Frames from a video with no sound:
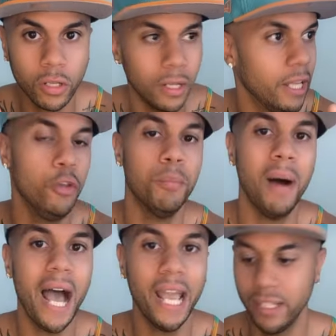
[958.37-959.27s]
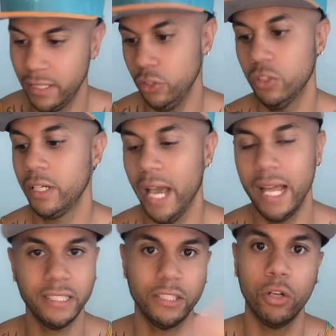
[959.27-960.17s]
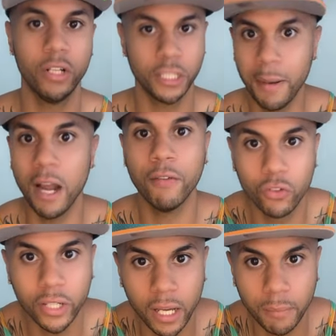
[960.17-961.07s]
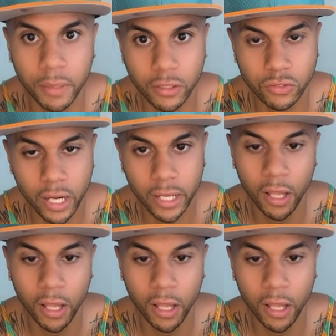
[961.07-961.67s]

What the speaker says: Then you buy it and you look at it, it still don't expire for 3 damn years, right?